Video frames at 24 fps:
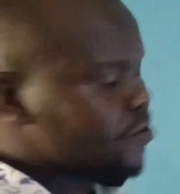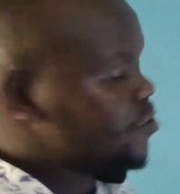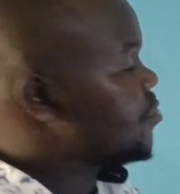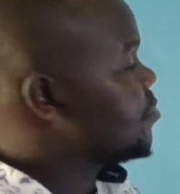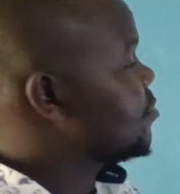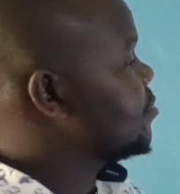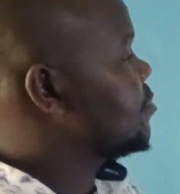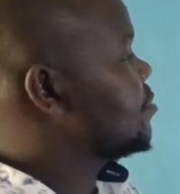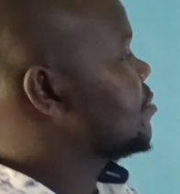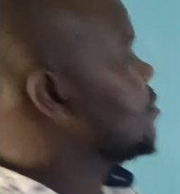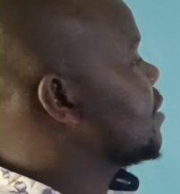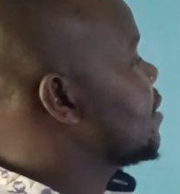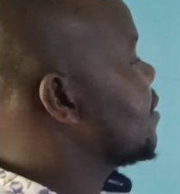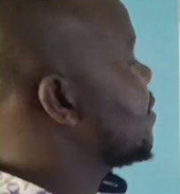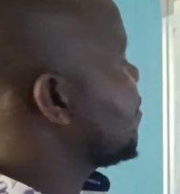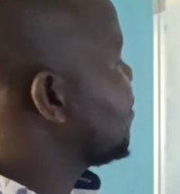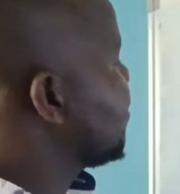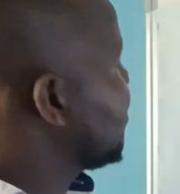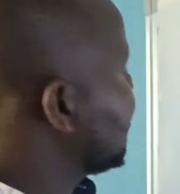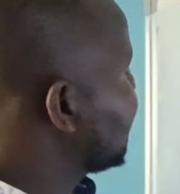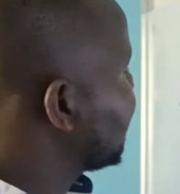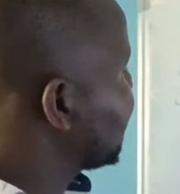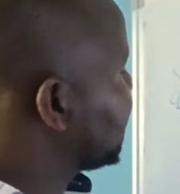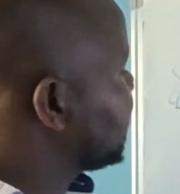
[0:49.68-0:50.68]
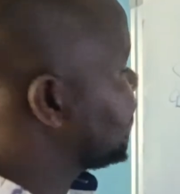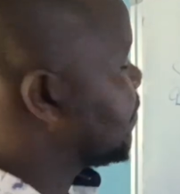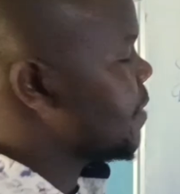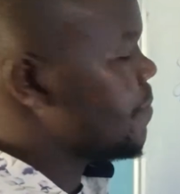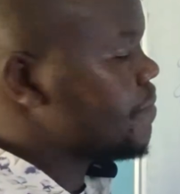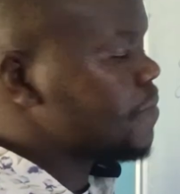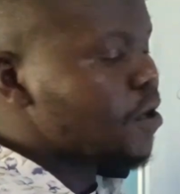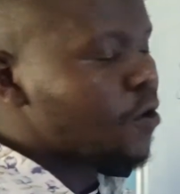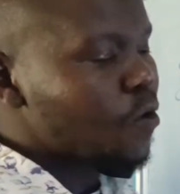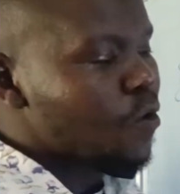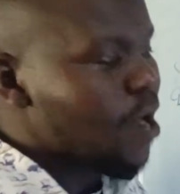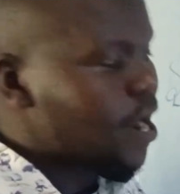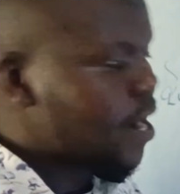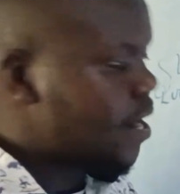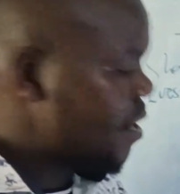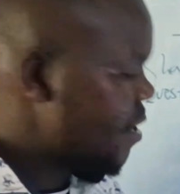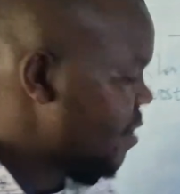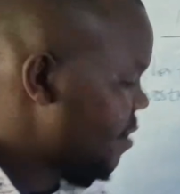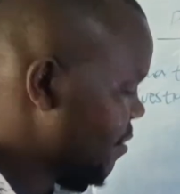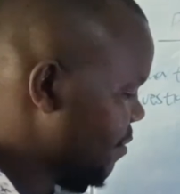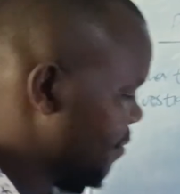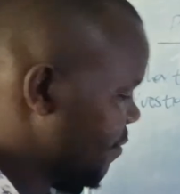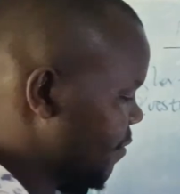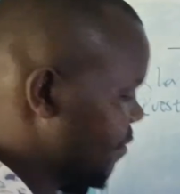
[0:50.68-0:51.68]
on this paper
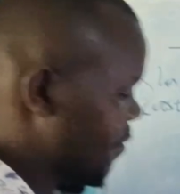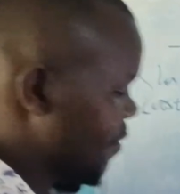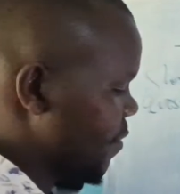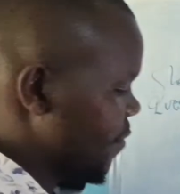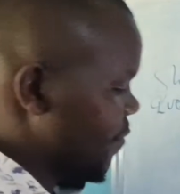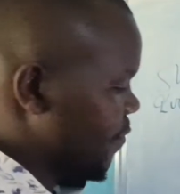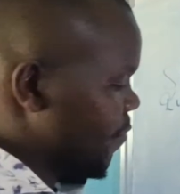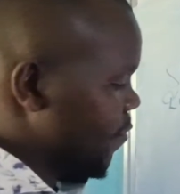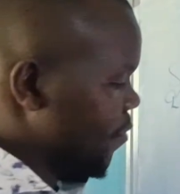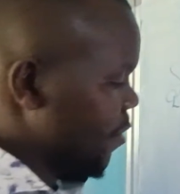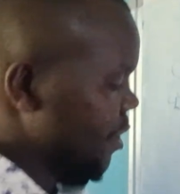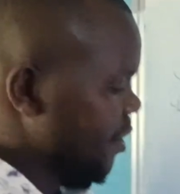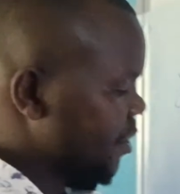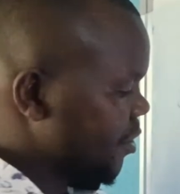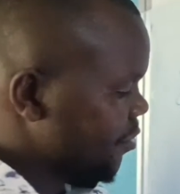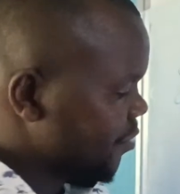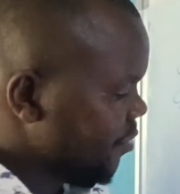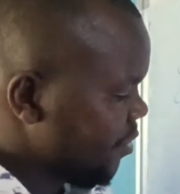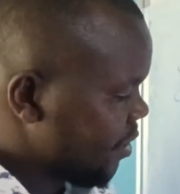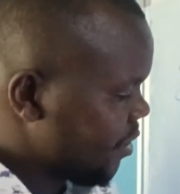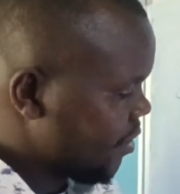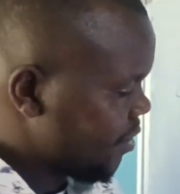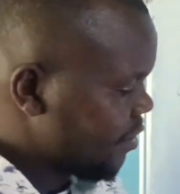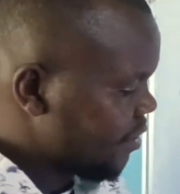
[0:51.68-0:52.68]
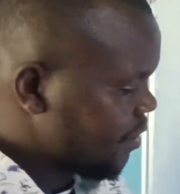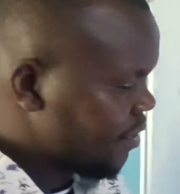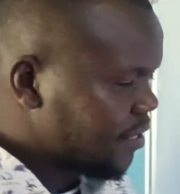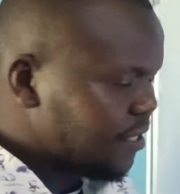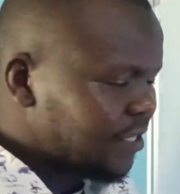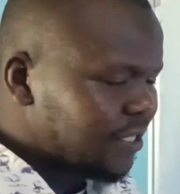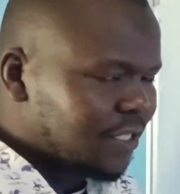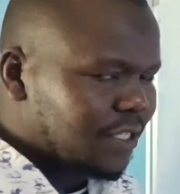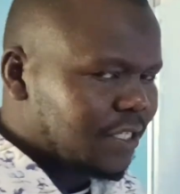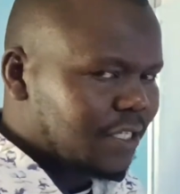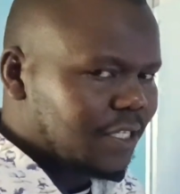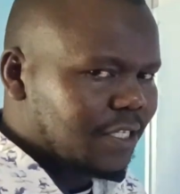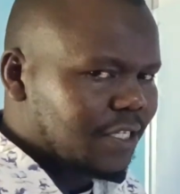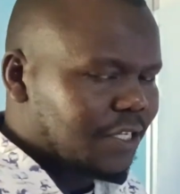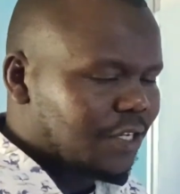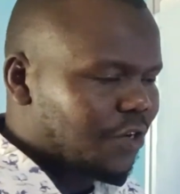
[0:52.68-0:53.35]
1, for a student, this